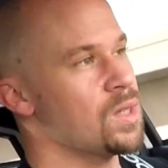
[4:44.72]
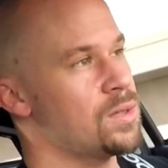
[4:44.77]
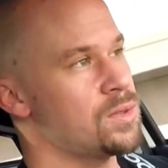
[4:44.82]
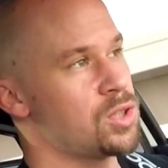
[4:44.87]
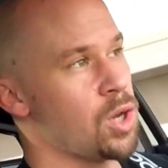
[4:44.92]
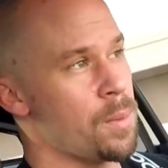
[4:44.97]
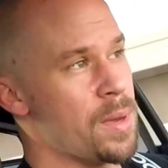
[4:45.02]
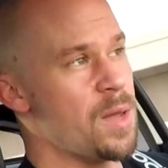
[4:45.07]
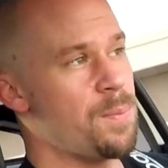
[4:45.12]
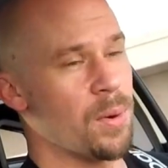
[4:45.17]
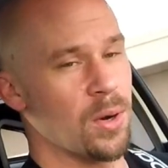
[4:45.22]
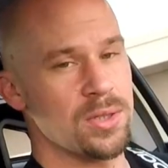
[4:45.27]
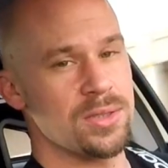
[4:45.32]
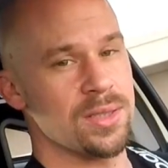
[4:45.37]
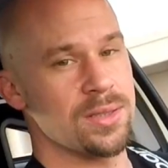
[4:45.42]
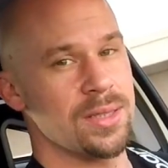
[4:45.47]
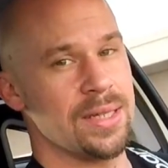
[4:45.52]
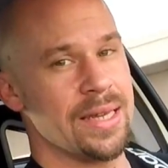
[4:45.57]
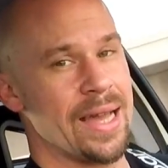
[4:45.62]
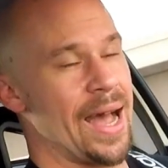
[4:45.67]
So me
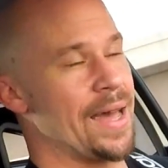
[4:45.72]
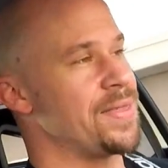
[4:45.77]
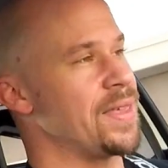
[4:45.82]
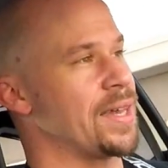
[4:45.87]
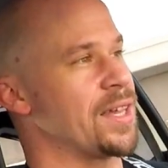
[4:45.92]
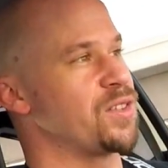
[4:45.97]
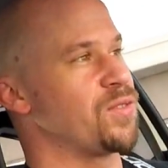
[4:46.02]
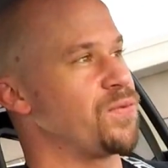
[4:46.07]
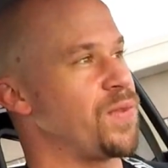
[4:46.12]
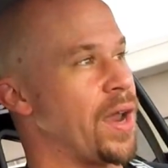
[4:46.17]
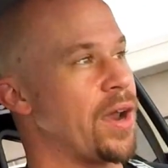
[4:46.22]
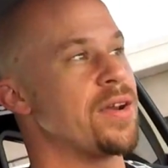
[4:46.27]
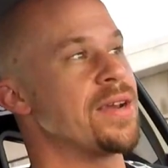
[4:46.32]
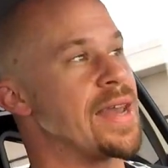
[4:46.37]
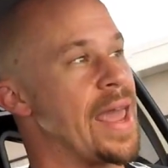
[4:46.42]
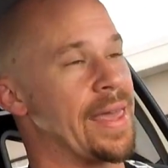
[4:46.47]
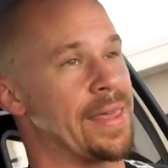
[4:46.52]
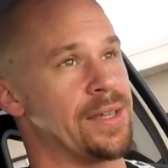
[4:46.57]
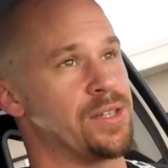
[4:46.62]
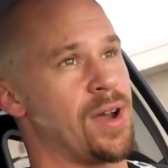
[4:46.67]
personally, I think it's very
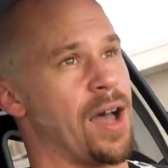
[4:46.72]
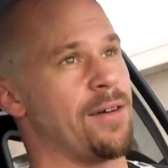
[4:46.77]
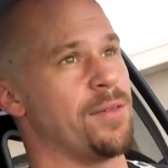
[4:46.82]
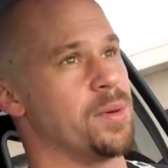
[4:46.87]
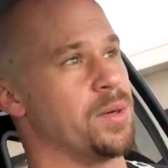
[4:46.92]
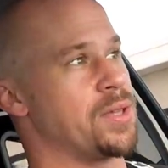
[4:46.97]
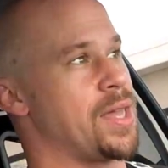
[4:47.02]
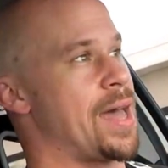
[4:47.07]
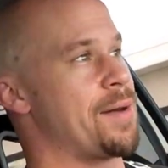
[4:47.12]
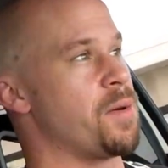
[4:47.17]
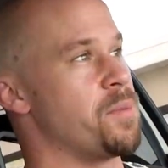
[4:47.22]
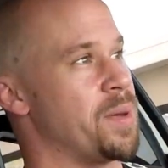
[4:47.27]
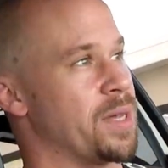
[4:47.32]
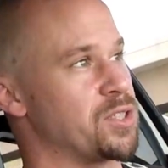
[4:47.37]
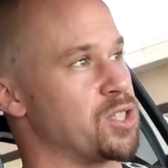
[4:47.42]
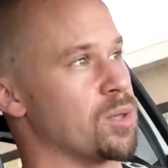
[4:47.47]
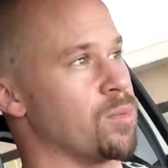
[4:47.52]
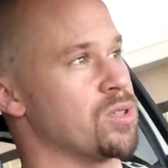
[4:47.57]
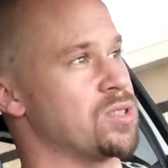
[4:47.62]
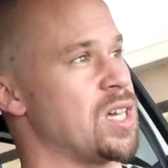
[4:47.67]
daily drivable to have a big
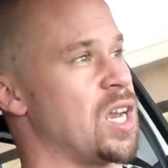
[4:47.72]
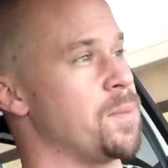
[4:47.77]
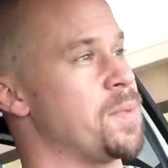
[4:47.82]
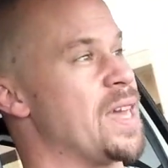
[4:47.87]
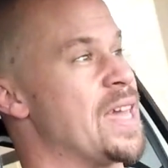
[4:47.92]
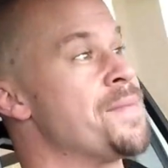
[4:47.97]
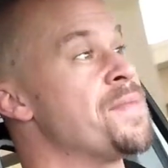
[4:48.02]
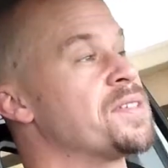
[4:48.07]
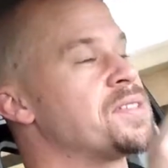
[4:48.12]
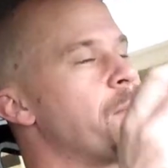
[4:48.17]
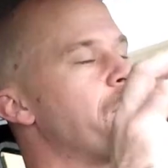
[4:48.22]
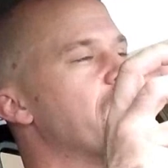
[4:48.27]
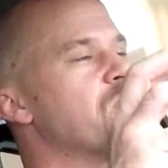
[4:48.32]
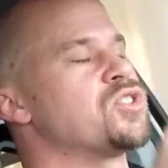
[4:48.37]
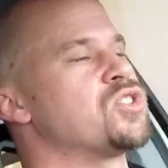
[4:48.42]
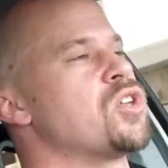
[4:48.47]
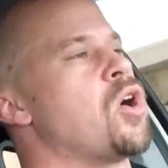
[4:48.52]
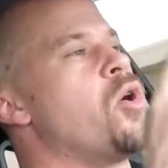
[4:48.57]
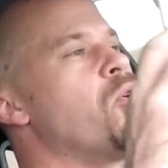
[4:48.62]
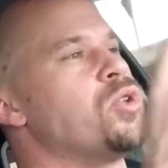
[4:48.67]
turbo setup, even something
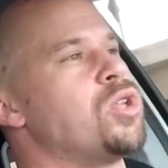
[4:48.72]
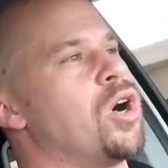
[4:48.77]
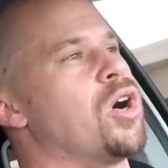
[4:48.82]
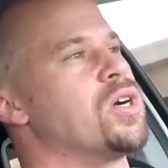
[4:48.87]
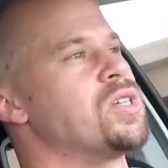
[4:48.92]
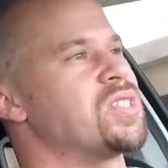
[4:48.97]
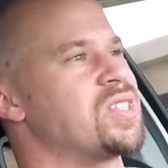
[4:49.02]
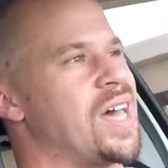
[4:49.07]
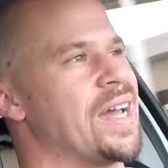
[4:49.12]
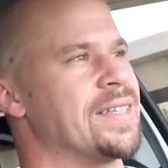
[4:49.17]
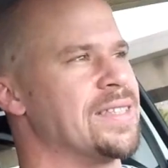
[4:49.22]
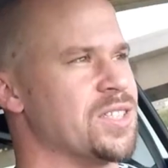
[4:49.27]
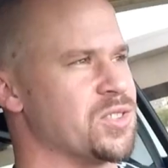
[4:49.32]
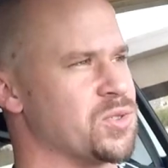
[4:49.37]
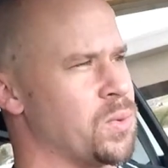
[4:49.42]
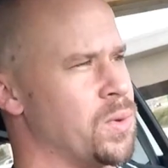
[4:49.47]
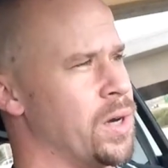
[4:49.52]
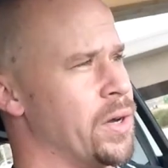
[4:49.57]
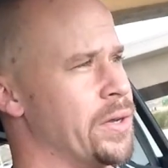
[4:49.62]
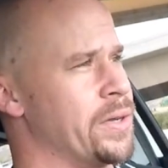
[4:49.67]
so large like this
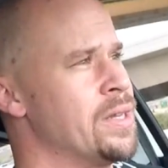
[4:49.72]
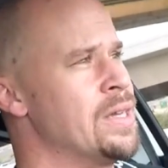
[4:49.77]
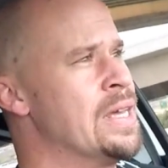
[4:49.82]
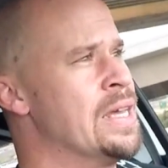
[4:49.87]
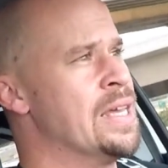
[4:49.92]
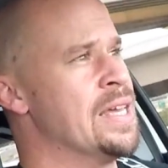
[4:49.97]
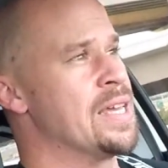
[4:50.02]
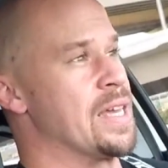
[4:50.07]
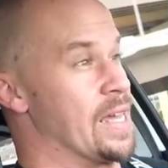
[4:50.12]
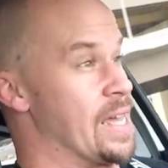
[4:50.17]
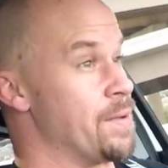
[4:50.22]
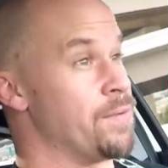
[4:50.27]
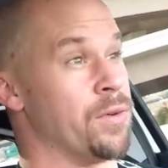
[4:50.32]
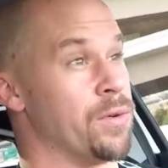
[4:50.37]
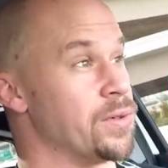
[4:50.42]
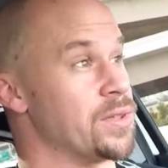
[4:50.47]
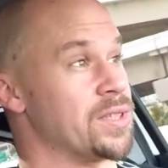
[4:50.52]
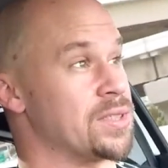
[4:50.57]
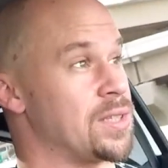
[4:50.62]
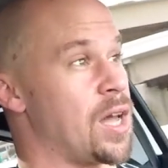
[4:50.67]
one,
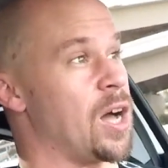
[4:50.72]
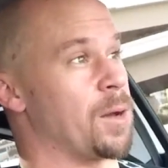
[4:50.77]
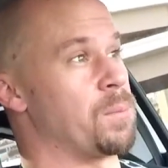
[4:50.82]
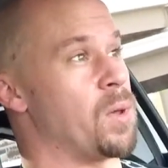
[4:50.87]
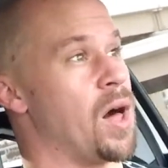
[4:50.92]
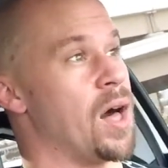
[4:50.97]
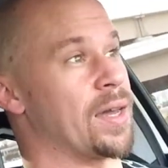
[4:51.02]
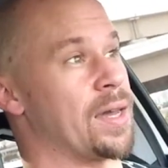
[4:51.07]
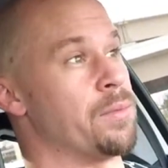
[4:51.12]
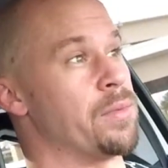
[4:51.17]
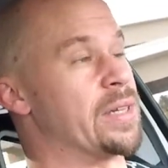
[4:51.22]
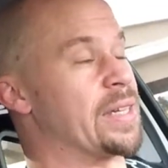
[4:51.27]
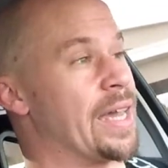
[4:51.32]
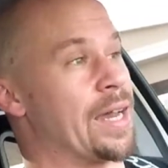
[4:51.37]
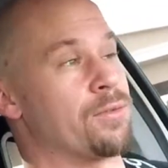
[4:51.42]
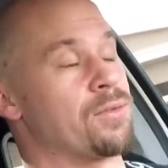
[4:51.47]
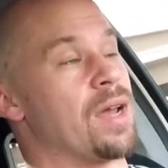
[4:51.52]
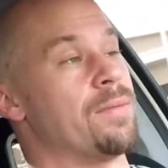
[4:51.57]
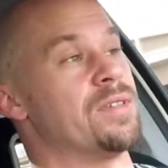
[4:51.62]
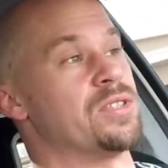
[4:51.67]
even with the stock block, and we
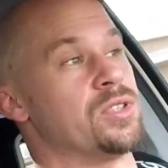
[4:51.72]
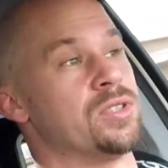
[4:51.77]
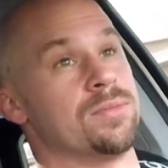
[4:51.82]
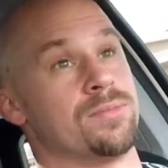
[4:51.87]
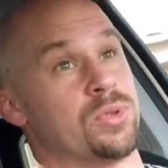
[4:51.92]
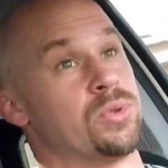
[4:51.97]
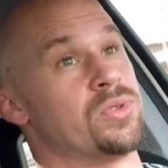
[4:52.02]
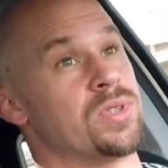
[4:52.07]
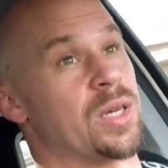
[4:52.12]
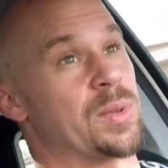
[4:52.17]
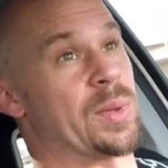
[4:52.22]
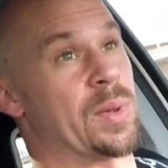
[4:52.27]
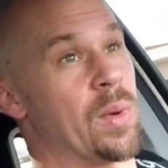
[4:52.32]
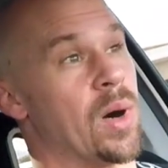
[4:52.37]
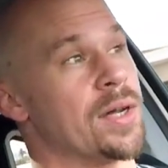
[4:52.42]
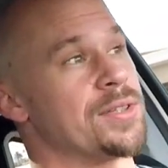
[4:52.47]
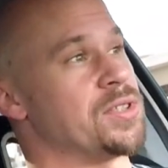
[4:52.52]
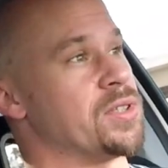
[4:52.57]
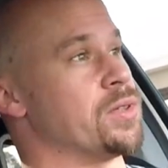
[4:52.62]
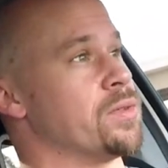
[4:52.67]
can't rev it to the moon like we
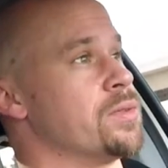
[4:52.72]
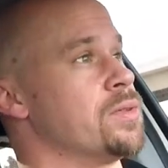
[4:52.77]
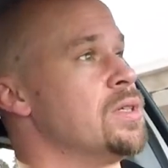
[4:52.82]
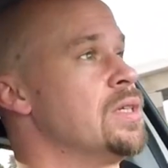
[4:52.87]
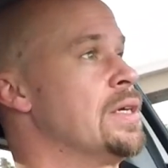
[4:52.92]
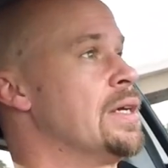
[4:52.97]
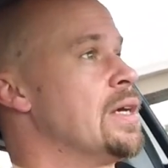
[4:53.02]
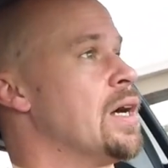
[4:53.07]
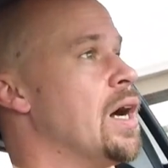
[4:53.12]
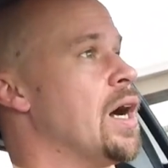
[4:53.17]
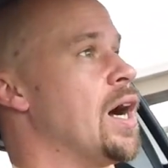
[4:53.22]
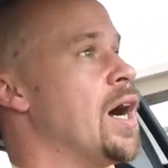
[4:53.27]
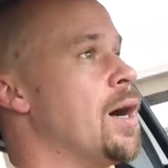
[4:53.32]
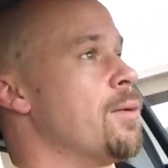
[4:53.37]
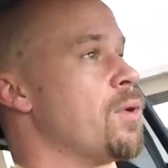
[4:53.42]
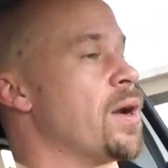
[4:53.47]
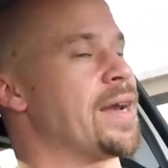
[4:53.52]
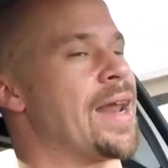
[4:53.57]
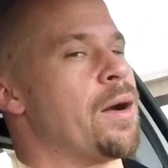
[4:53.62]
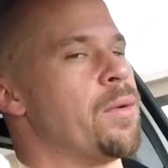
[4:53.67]
want to.
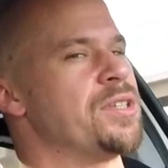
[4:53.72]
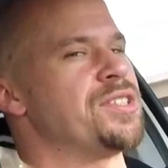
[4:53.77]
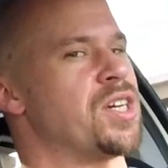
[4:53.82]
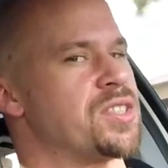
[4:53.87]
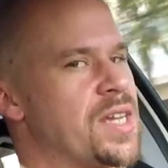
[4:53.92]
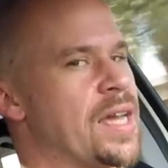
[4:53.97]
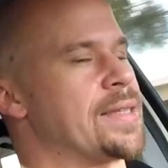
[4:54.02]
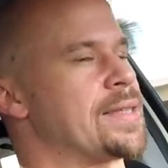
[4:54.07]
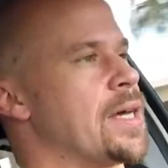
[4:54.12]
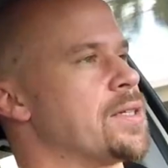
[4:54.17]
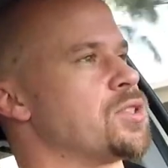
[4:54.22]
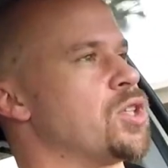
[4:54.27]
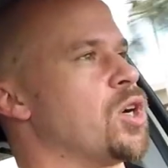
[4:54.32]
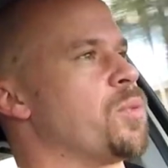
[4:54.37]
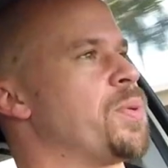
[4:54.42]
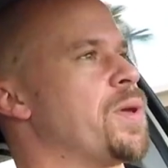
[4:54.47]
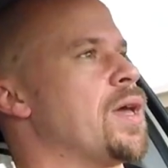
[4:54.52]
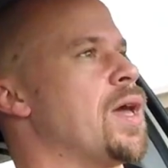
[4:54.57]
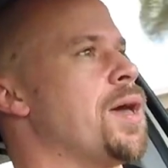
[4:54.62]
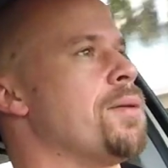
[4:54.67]
Right now we touch 8,000
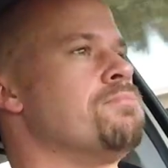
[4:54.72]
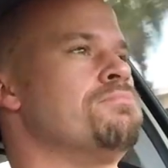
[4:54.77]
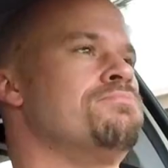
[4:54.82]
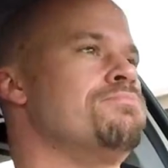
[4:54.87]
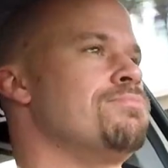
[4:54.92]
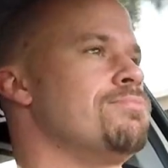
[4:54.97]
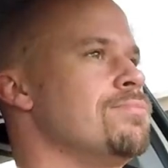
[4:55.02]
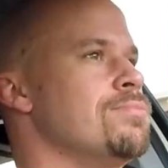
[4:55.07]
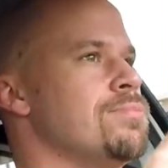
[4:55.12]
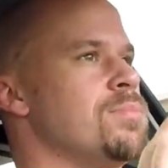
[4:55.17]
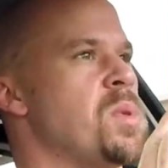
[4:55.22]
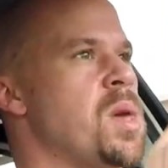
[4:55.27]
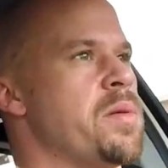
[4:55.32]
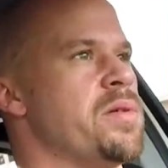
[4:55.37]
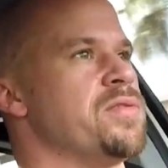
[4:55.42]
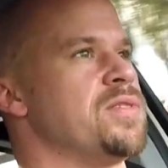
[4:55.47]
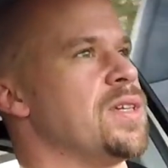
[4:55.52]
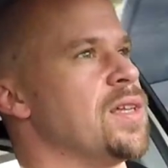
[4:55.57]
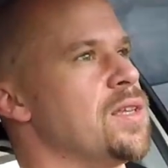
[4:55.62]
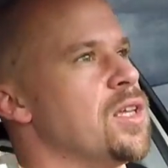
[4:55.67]
RPM, maybe
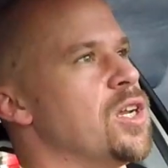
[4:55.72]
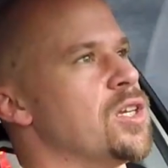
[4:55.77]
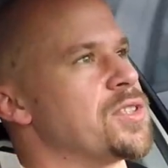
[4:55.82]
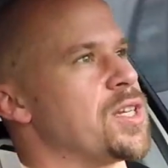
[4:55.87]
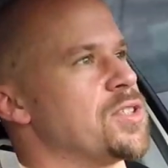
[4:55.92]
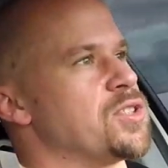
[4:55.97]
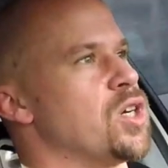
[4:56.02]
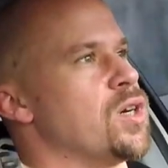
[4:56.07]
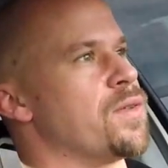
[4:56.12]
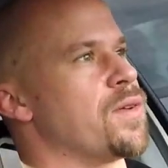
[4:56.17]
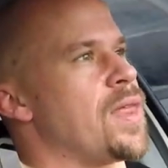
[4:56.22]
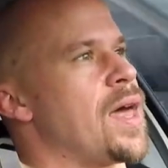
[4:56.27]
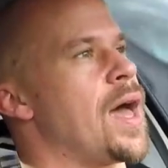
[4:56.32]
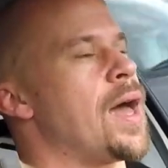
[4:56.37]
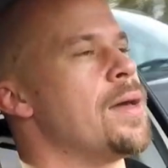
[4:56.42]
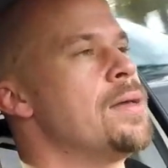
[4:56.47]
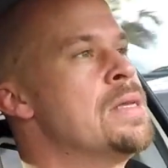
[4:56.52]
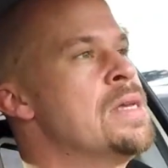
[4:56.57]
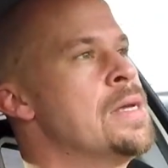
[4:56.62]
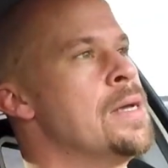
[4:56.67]
you've seen a little touch over
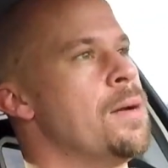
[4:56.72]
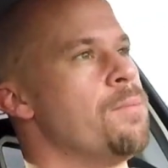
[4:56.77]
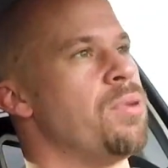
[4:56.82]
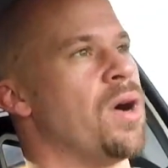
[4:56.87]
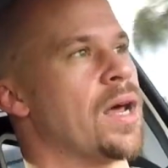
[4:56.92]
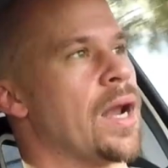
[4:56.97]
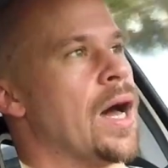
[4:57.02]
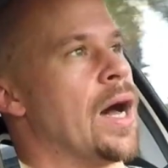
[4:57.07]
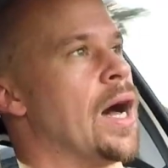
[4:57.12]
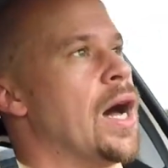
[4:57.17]
that, but